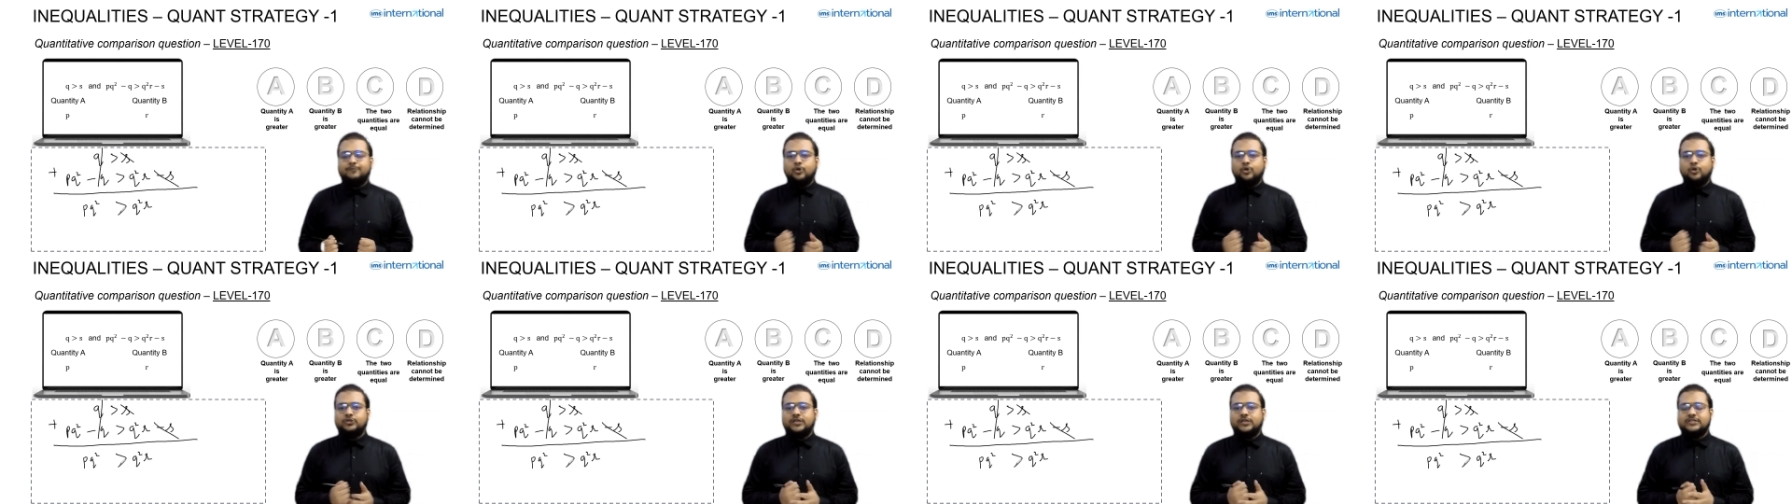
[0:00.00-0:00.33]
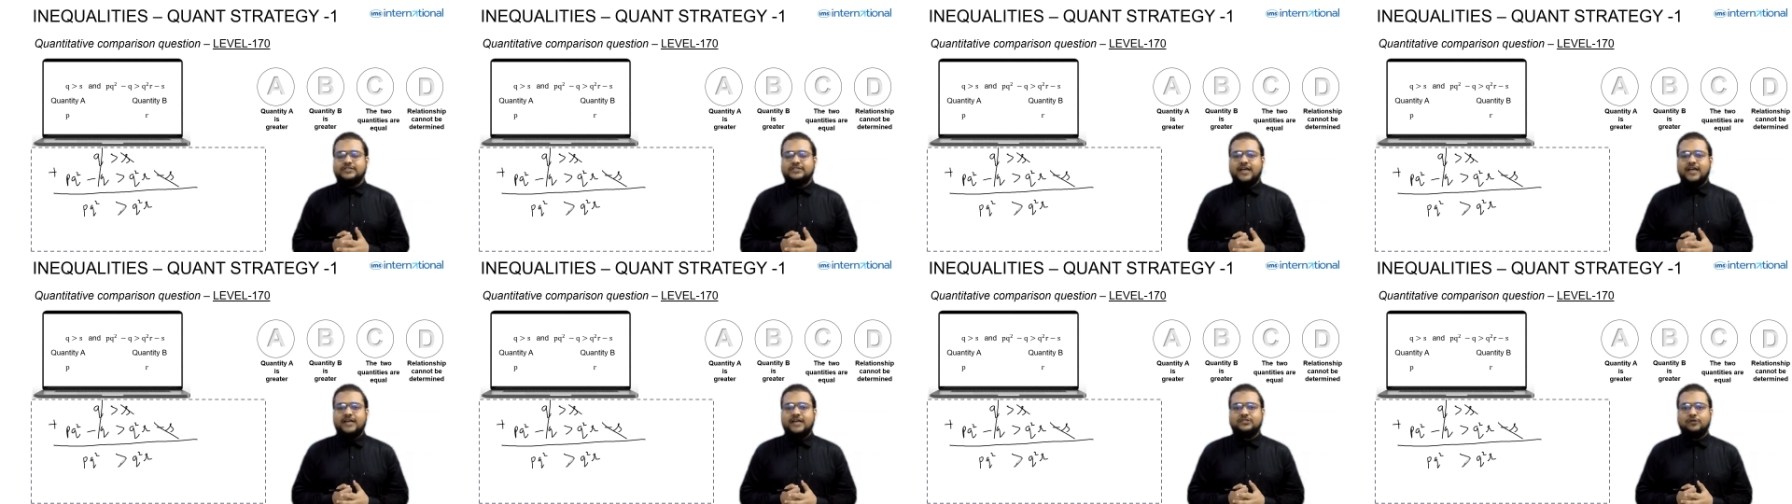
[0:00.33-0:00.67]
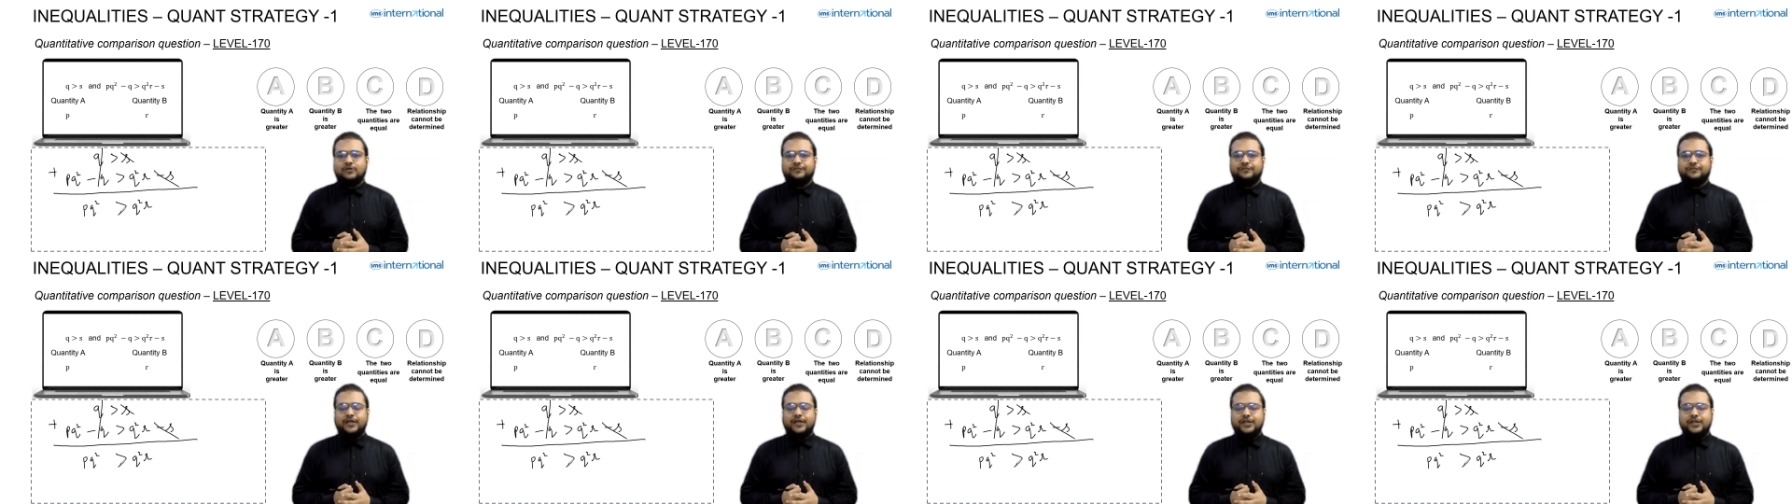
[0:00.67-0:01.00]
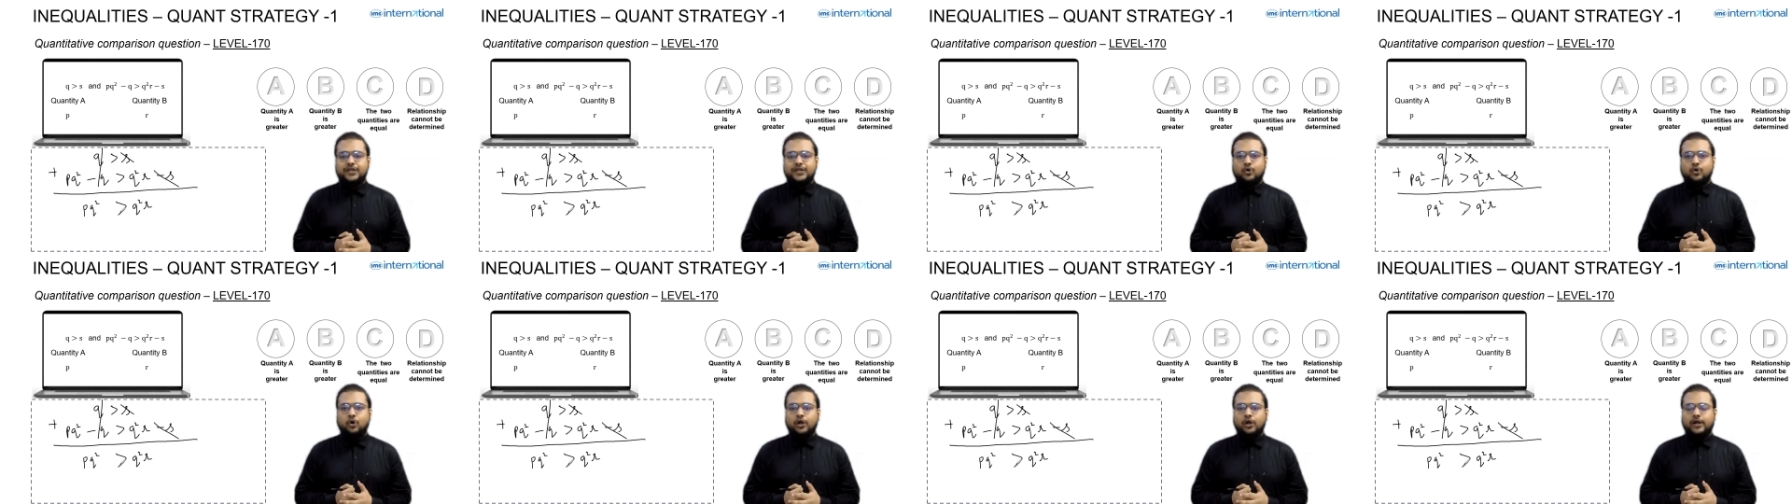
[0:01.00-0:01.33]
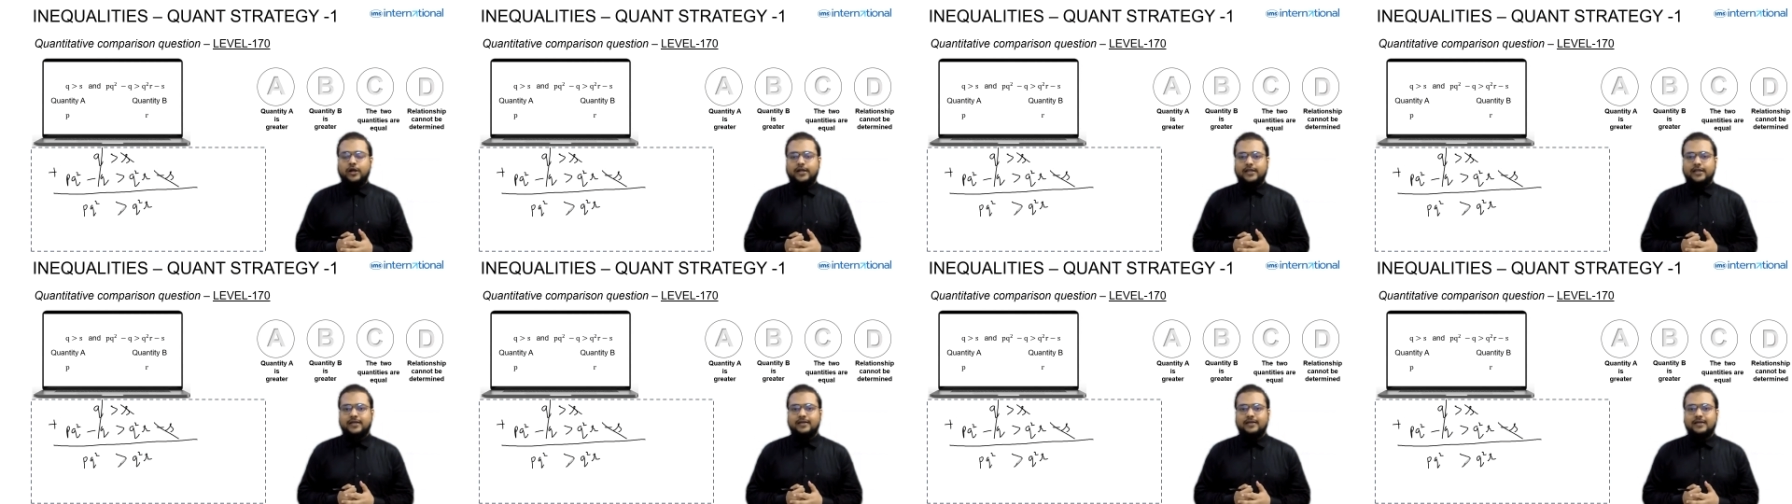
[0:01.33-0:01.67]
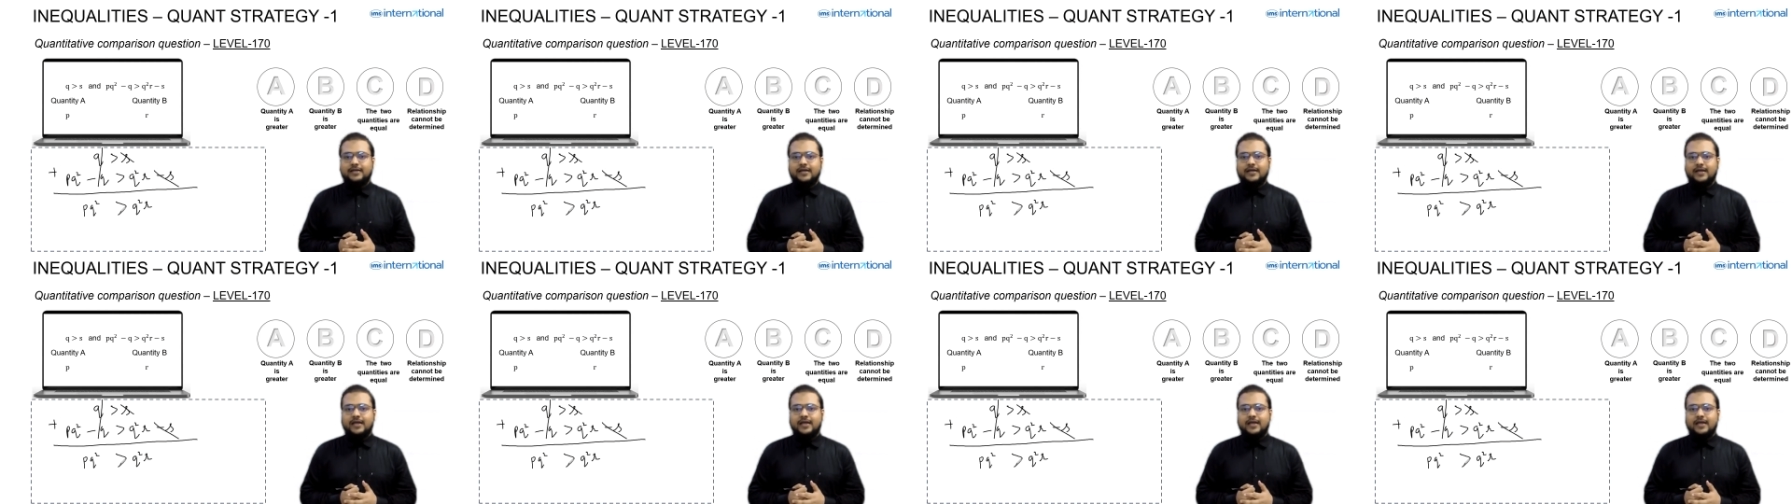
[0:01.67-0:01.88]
both the sides of the inequality.